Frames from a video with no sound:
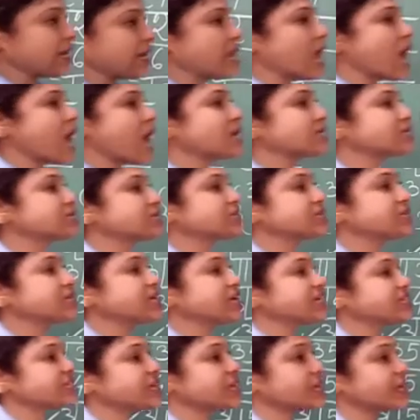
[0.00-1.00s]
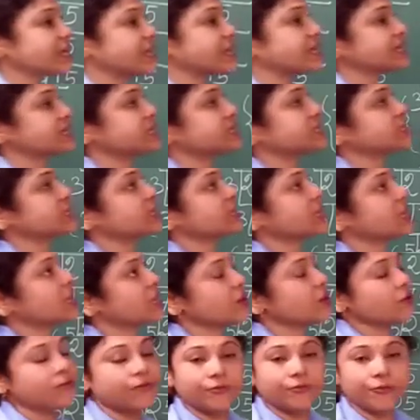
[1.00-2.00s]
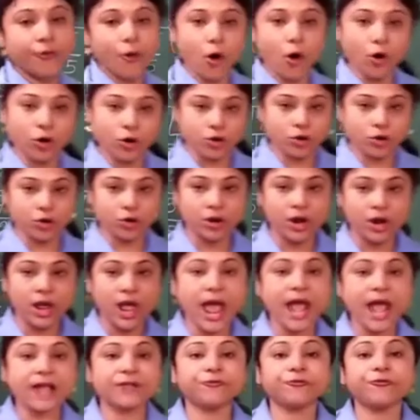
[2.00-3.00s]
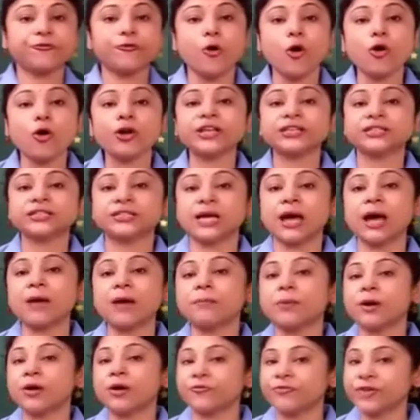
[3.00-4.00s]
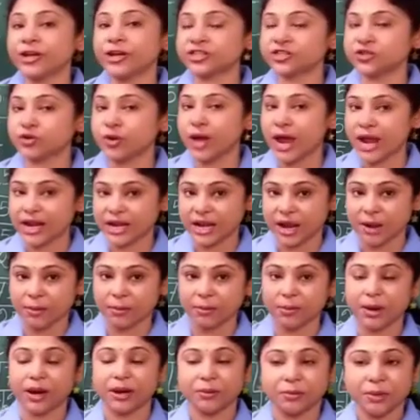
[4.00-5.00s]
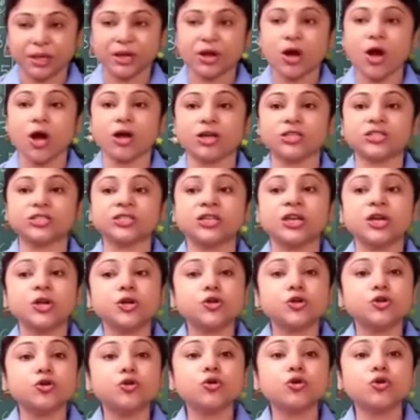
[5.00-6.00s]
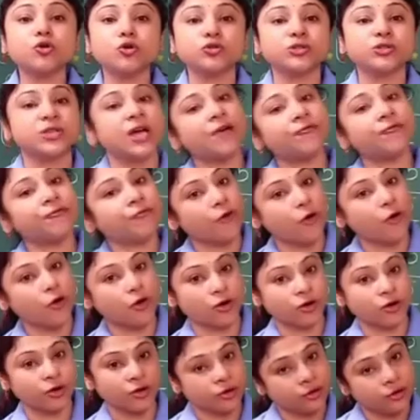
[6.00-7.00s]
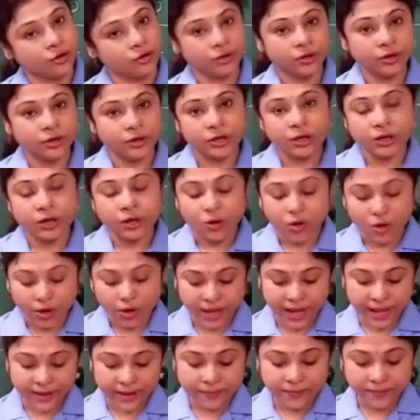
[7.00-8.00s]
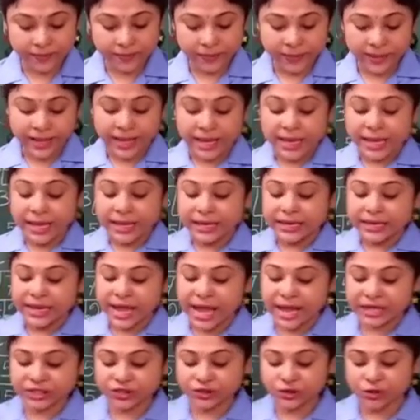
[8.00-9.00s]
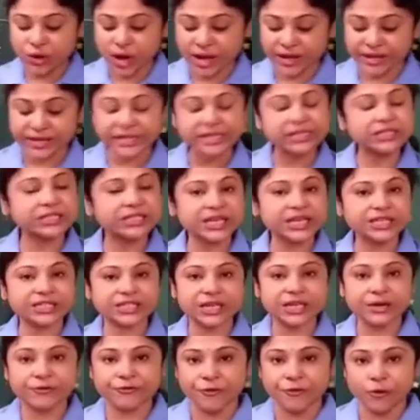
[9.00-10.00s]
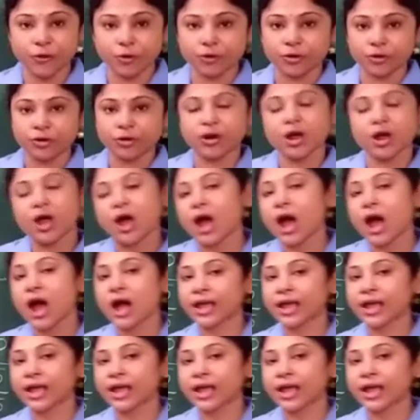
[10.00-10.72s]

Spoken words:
Last digit is 4. And 4 is a perfect square number because 2 twos are 4. Okay. Next one is 64.